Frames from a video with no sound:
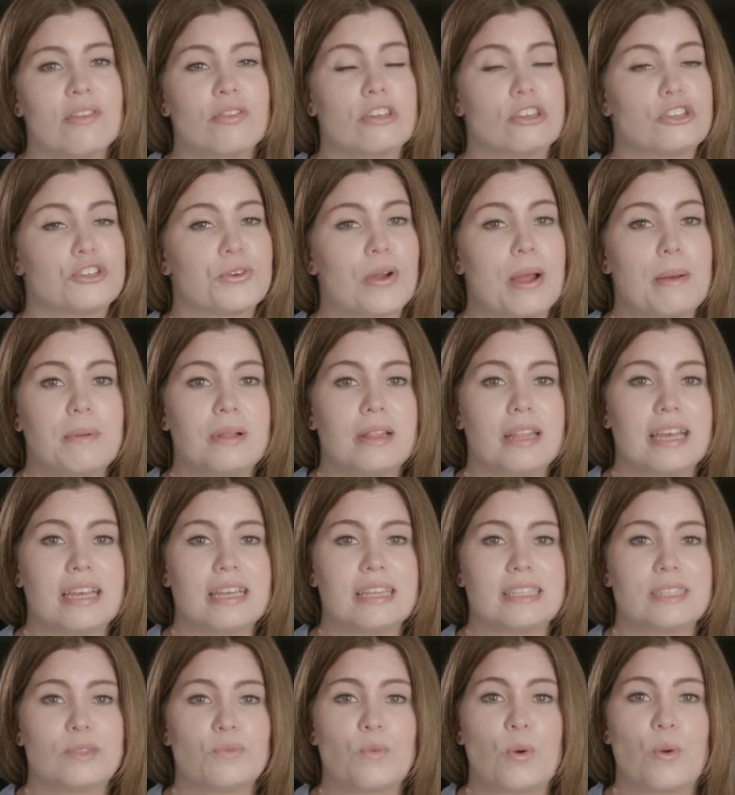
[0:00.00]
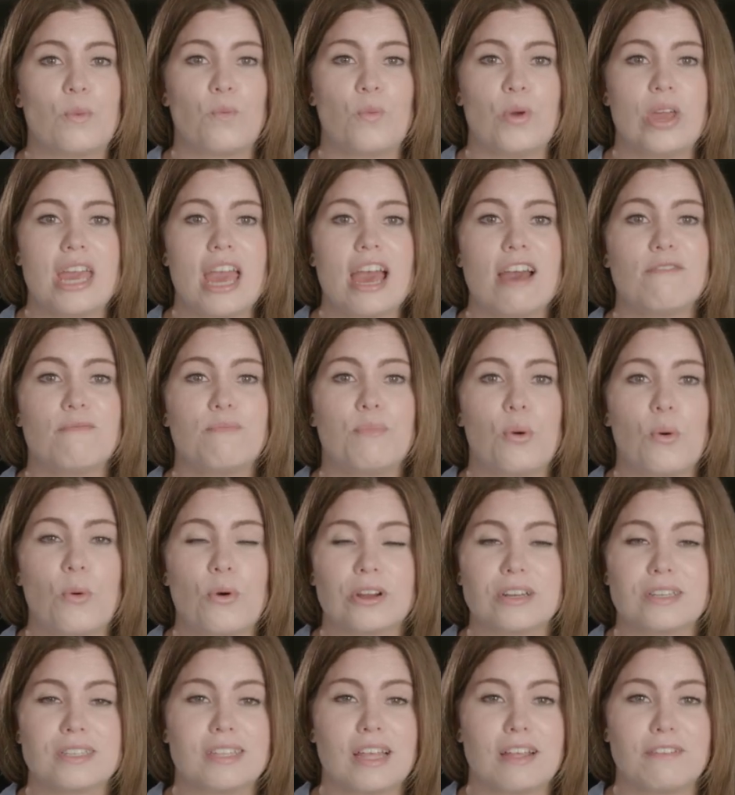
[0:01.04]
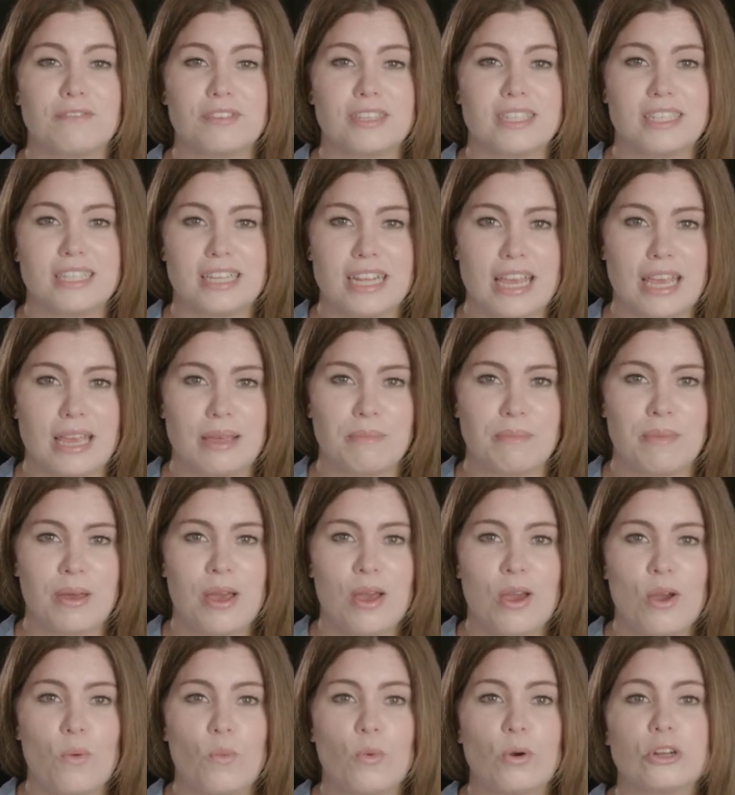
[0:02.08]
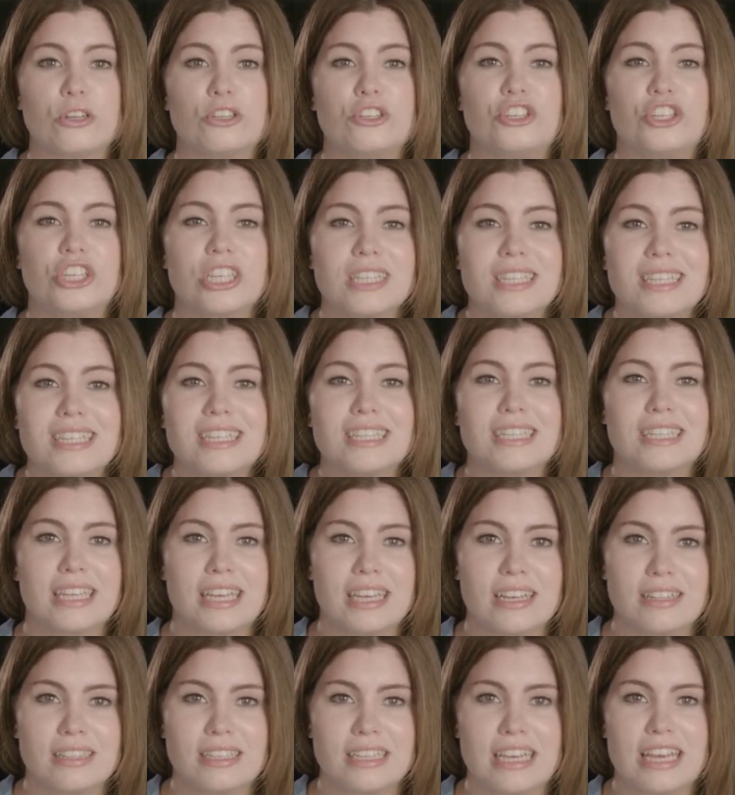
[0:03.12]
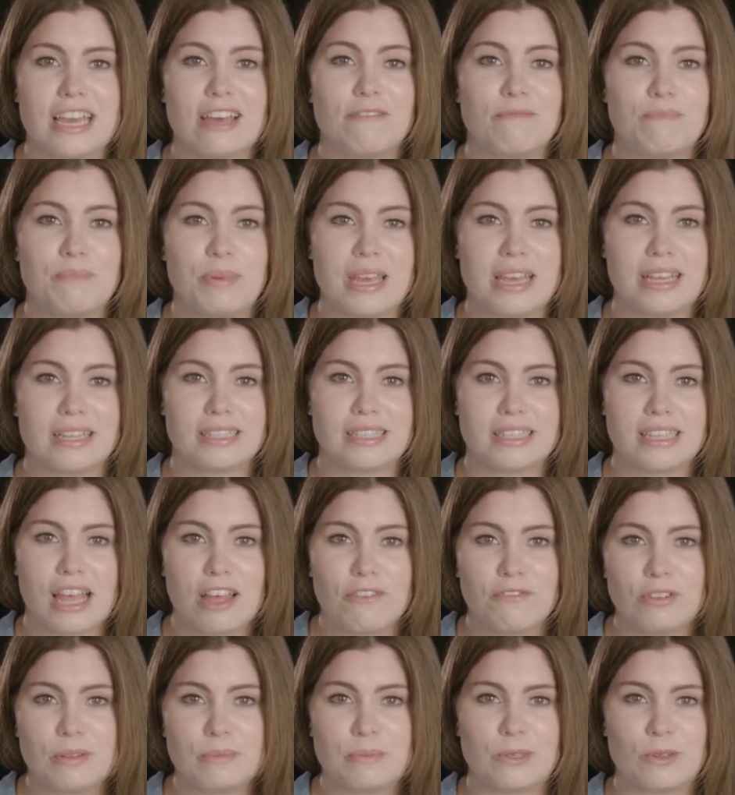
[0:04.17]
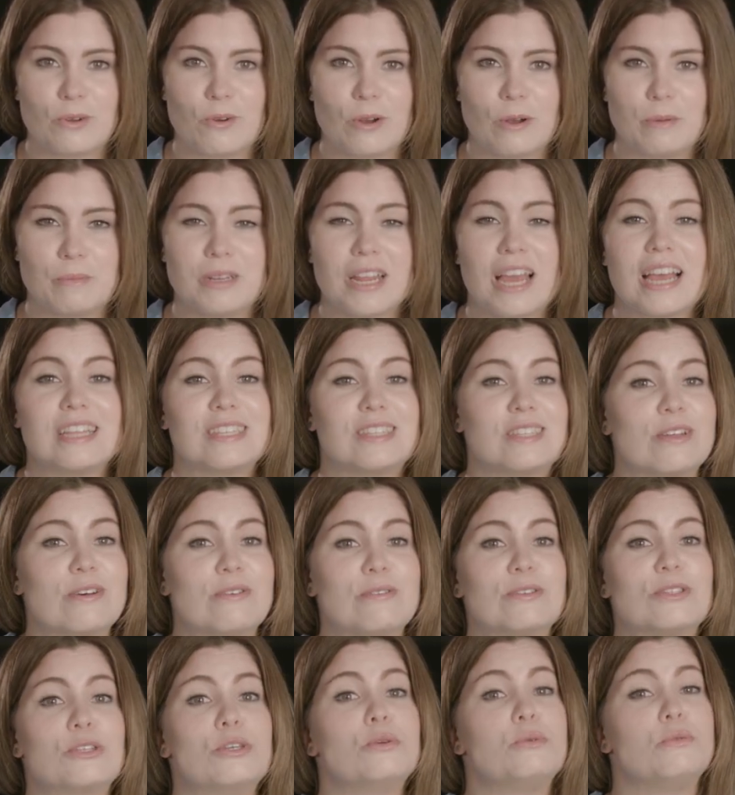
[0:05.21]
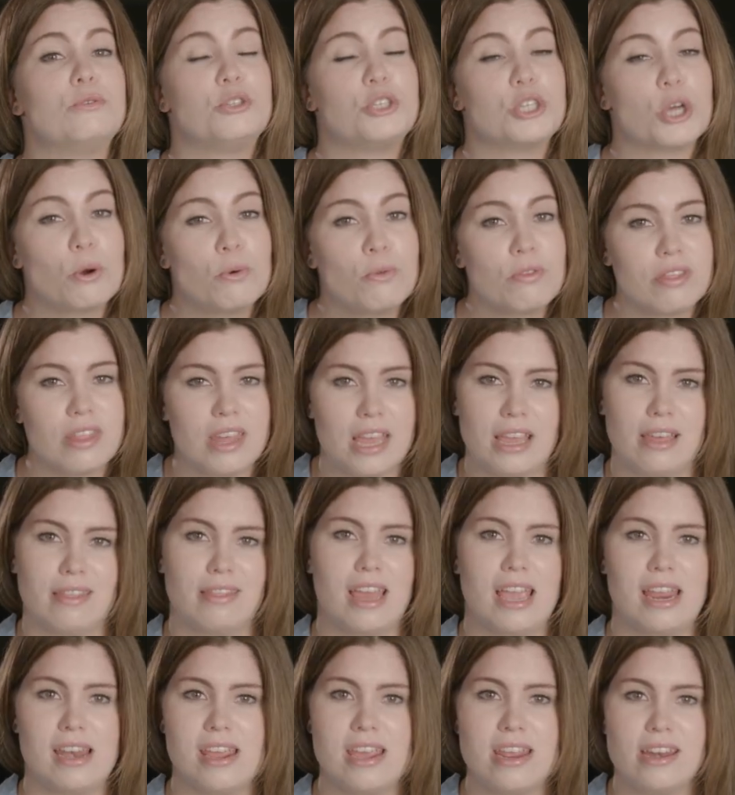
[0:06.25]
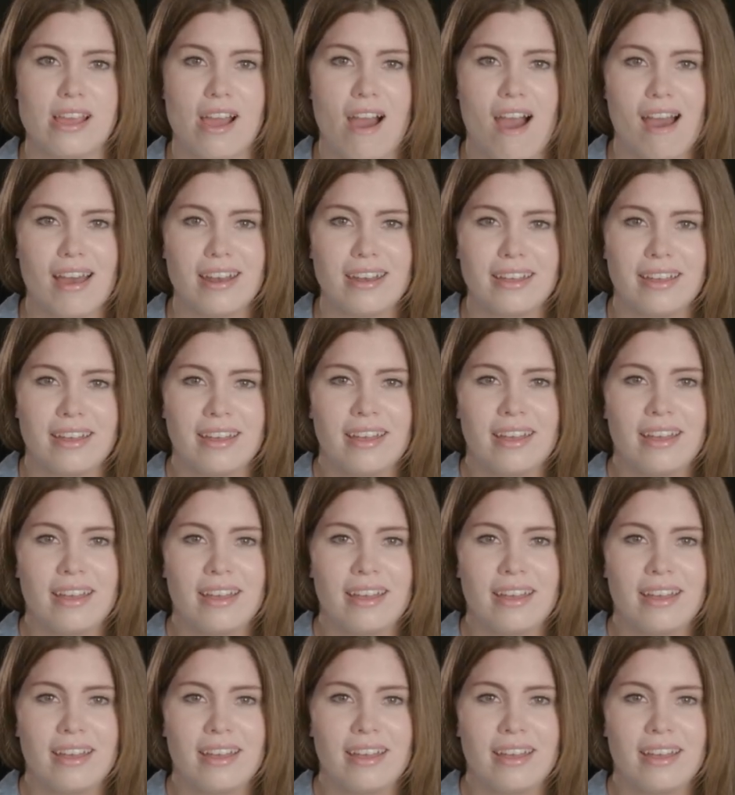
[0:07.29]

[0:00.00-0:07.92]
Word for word: The trouble is, when we have poor self esteem, we're just as guilty of being self absorbed as those who don't think they need God.